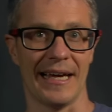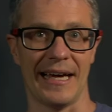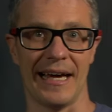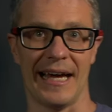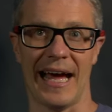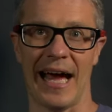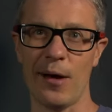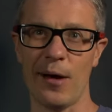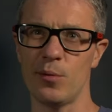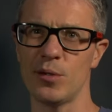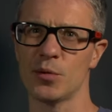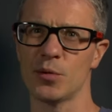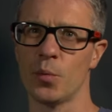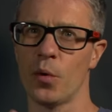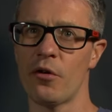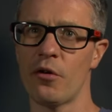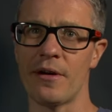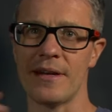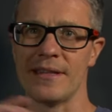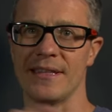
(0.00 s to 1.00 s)
I was
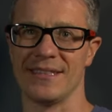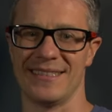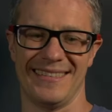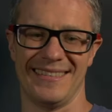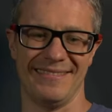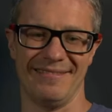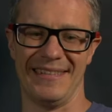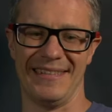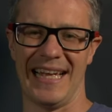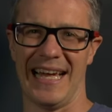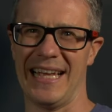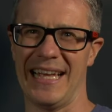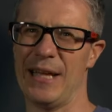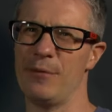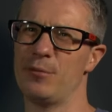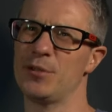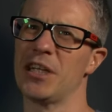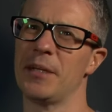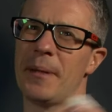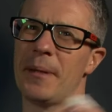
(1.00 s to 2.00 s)
worried that it
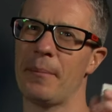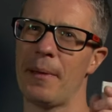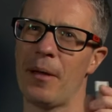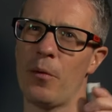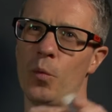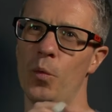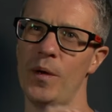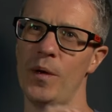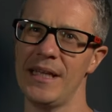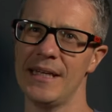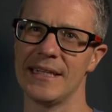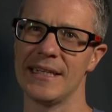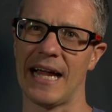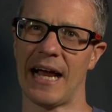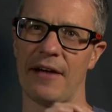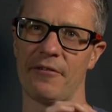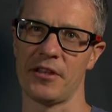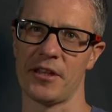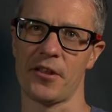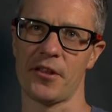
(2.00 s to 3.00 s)
was going to be a bit weird
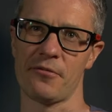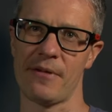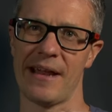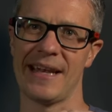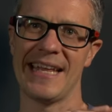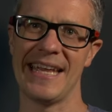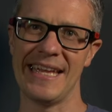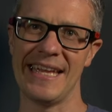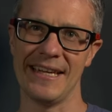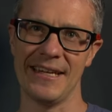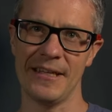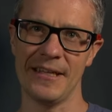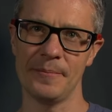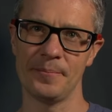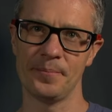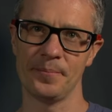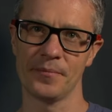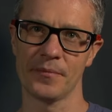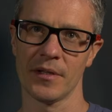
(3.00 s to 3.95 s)
having the thread here